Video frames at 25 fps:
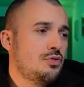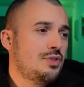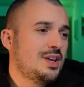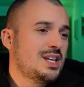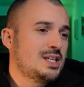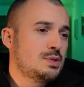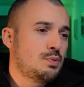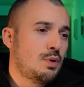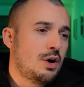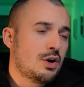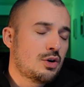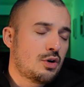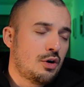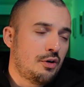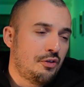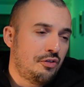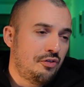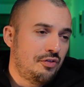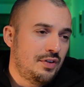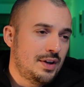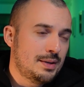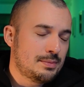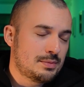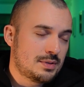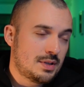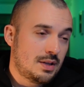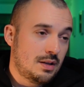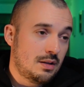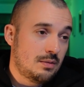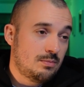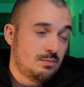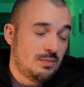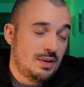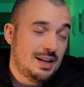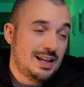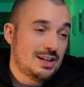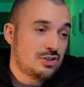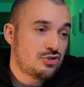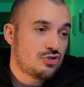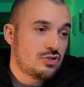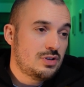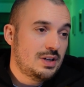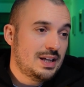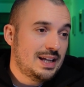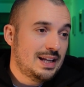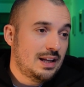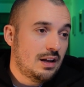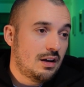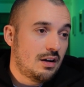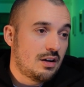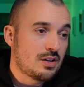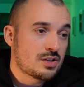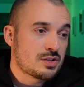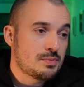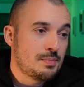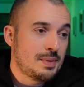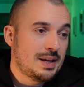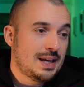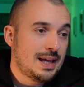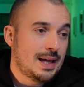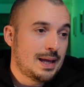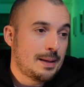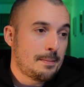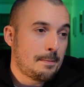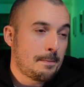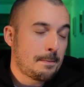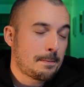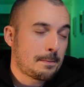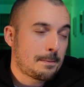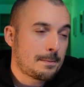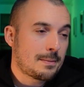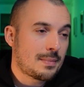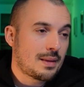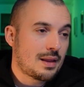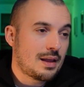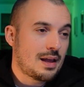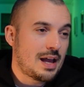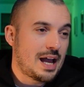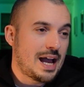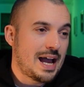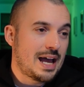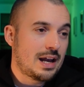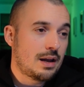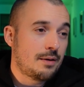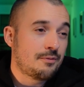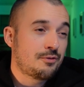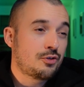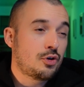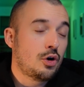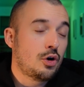this one got flipped literally last minute, and I've